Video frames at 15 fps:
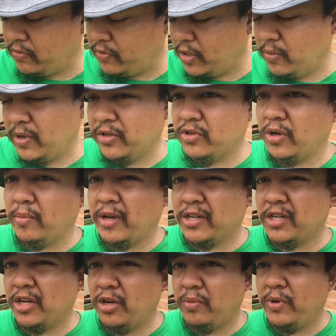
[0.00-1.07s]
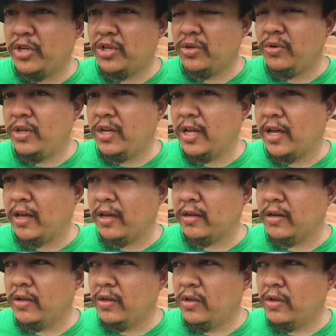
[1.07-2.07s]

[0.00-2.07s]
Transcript: feet away, so I'm actually going to be shooting at